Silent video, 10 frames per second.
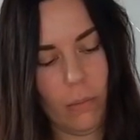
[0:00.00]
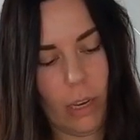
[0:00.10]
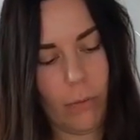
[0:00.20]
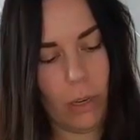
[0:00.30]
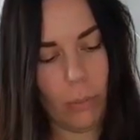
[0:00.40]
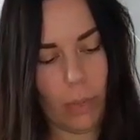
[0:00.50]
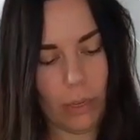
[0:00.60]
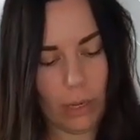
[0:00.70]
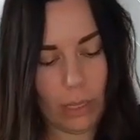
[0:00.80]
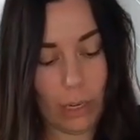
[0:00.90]
every
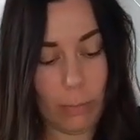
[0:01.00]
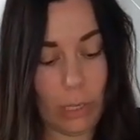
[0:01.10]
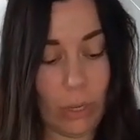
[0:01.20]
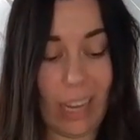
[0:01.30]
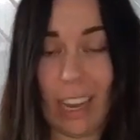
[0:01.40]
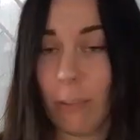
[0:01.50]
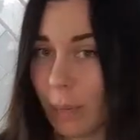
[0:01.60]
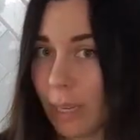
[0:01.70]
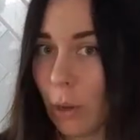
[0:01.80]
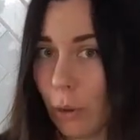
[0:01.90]
bakery that I've been to, and I've
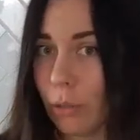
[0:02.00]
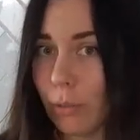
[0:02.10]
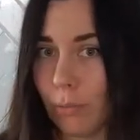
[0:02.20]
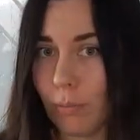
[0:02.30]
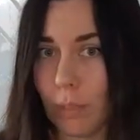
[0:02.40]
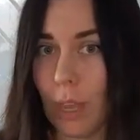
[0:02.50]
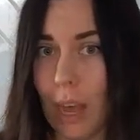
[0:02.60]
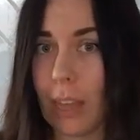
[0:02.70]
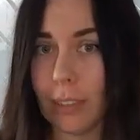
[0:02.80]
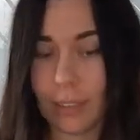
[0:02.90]
been on the
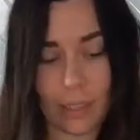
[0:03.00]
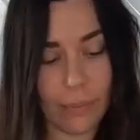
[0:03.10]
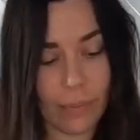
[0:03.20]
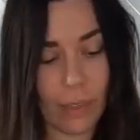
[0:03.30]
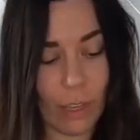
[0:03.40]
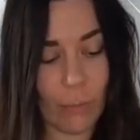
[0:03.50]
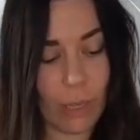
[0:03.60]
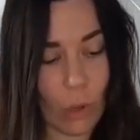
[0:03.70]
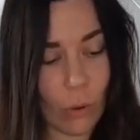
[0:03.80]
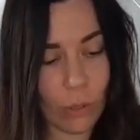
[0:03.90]
hunt.
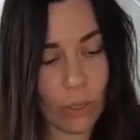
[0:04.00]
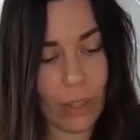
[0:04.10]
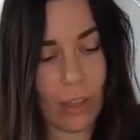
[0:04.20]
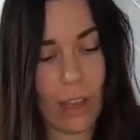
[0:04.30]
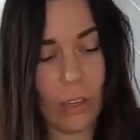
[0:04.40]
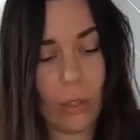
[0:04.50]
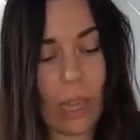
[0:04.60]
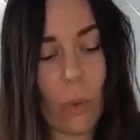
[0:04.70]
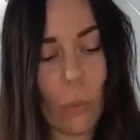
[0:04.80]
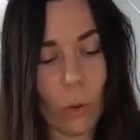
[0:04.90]
Because
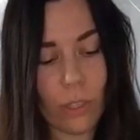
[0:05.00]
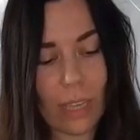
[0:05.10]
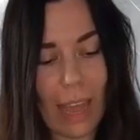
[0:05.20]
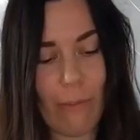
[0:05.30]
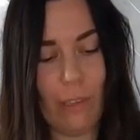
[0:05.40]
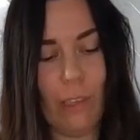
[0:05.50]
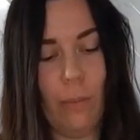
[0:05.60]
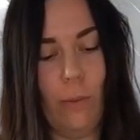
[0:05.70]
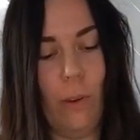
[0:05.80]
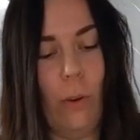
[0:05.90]
I want to have a
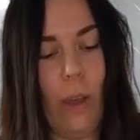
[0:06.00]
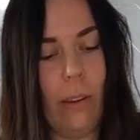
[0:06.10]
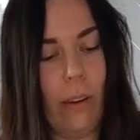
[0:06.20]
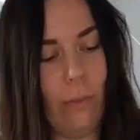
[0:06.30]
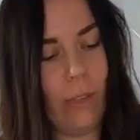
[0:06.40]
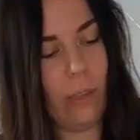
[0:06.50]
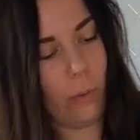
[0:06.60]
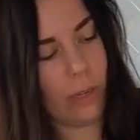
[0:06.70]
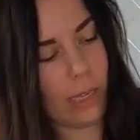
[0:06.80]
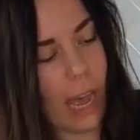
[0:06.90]
cinnamon roll. I really
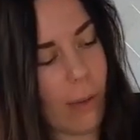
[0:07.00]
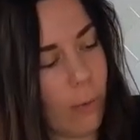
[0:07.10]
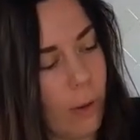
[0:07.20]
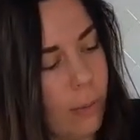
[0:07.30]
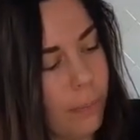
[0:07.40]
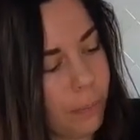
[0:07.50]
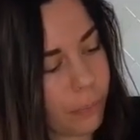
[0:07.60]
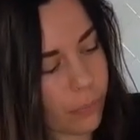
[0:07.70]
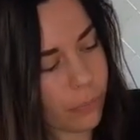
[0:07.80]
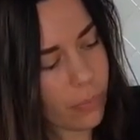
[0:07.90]
wanted to have one
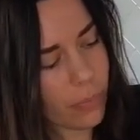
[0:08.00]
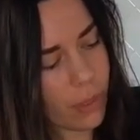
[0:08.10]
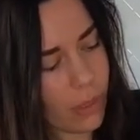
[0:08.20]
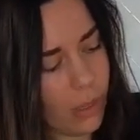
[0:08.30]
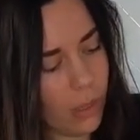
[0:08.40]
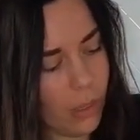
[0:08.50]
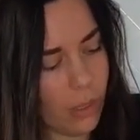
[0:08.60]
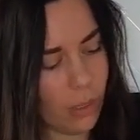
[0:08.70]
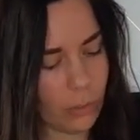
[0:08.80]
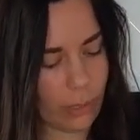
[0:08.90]

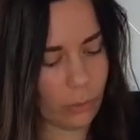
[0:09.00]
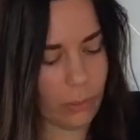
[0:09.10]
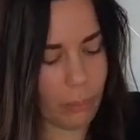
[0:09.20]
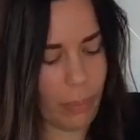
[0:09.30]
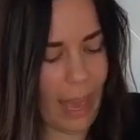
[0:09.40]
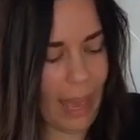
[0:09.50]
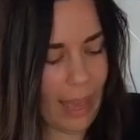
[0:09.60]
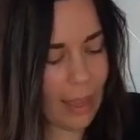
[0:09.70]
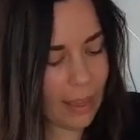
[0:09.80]
so I could compare.